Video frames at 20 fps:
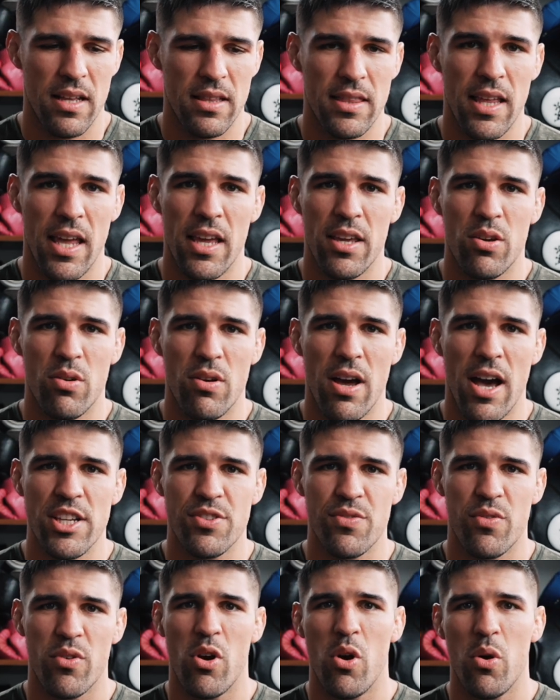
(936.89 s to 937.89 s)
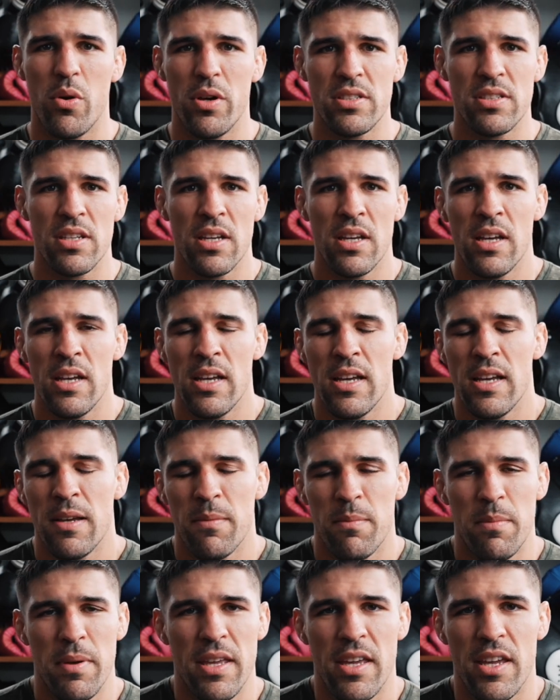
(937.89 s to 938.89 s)
thank you guys for always
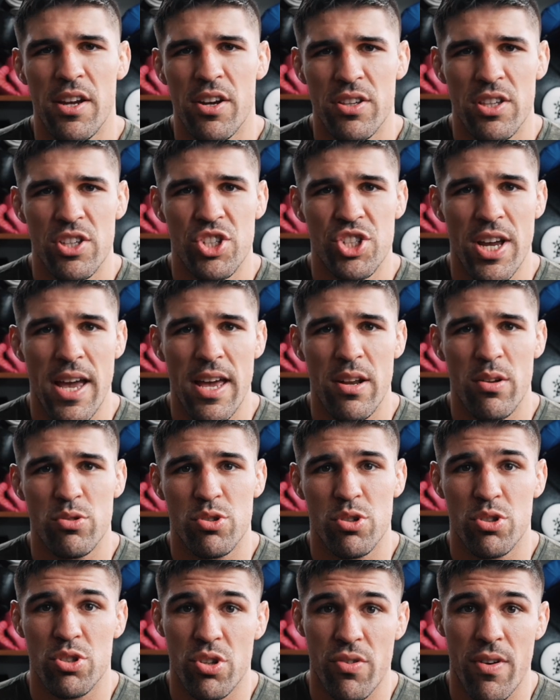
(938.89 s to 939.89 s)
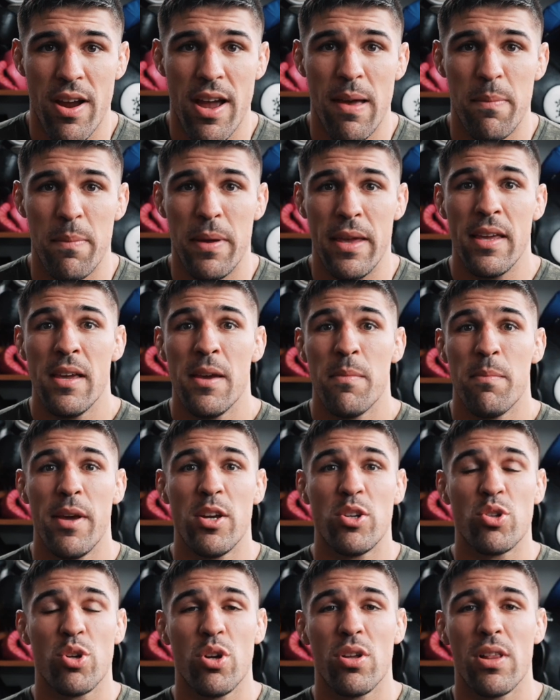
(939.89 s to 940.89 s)
being here in the channel, subscribing. Make
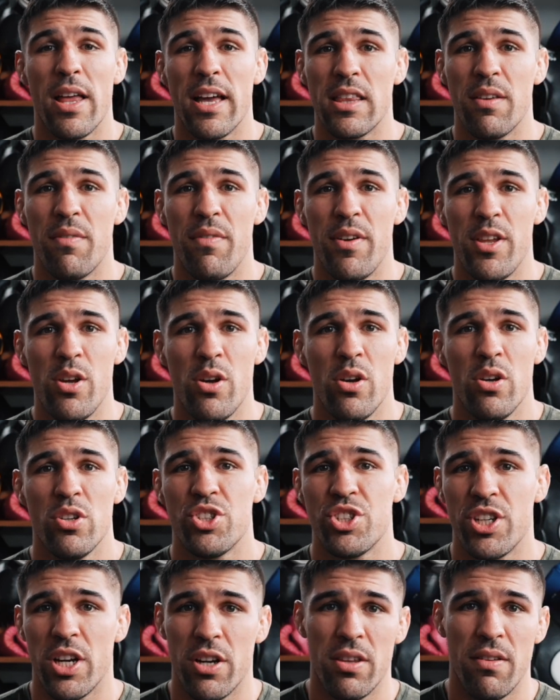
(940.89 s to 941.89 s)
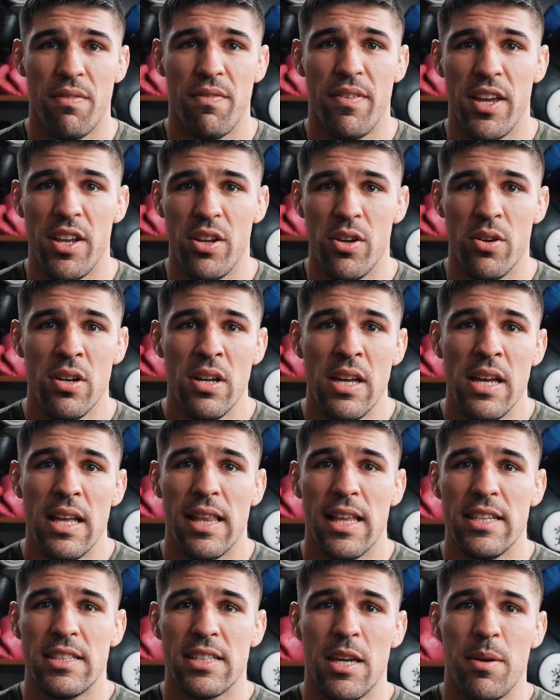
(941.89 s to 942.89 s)
sure you like the video, share the video.
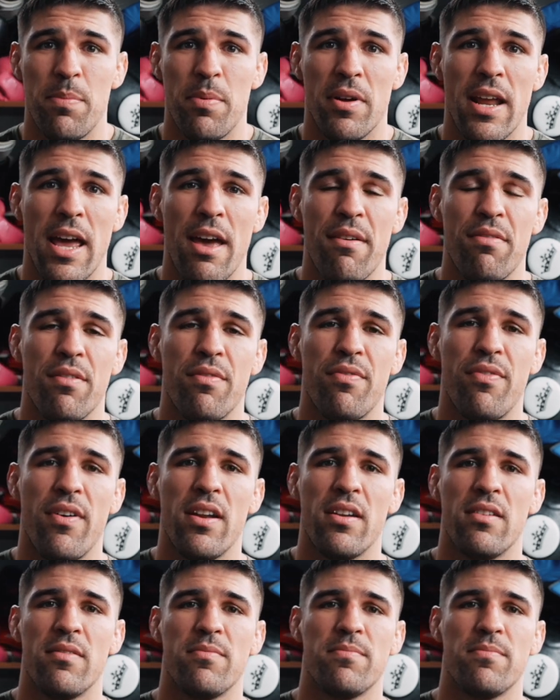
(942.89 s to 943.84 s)
Let's keep on having fun.